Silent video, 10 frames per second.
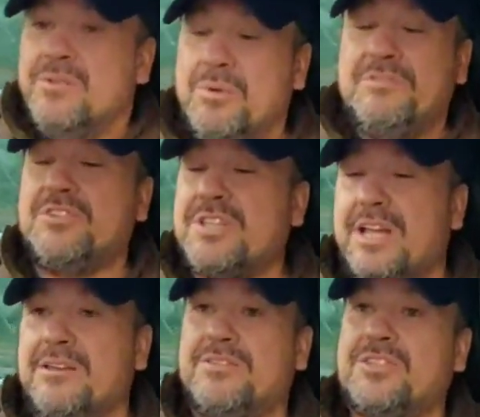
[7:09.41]
We've just
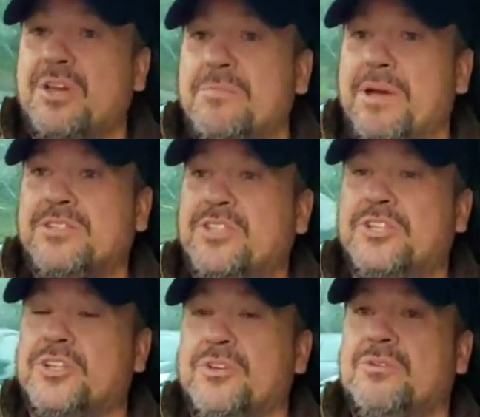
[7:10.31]
had so much to
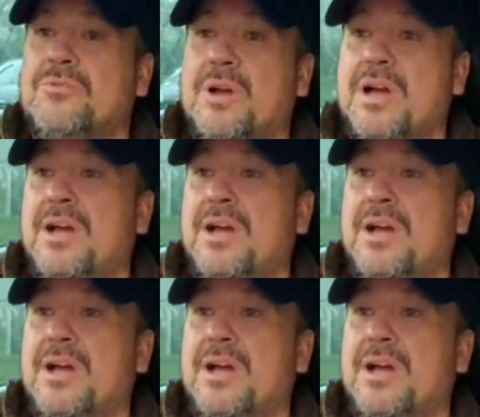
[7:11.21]
do.